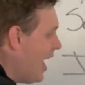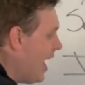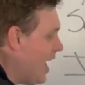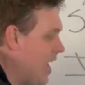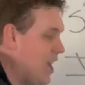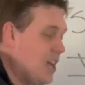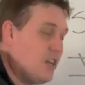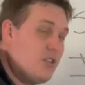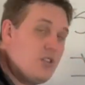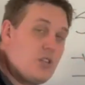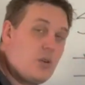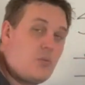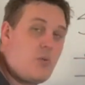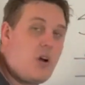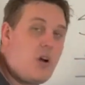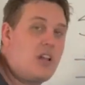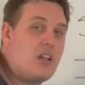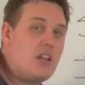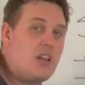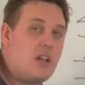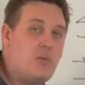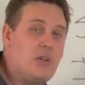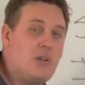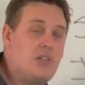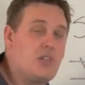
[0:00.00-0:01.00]
and you're
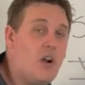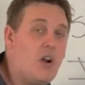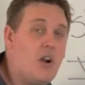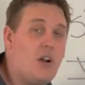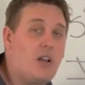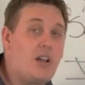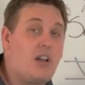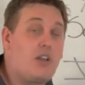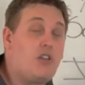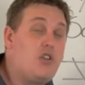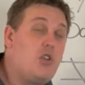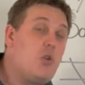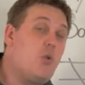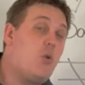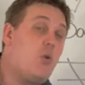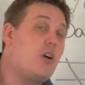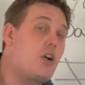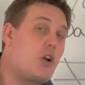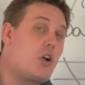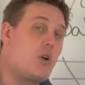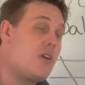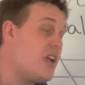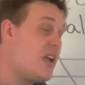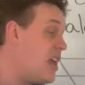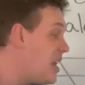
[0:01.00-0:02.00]
running in retargeting, you are
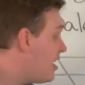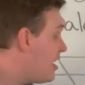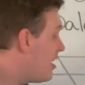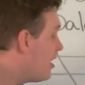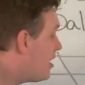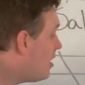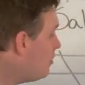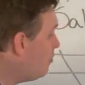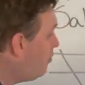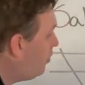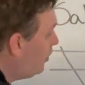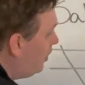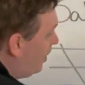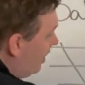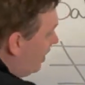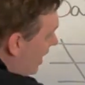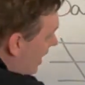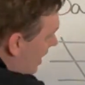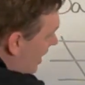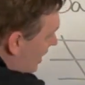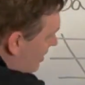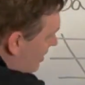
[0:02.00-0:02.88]
creating a complete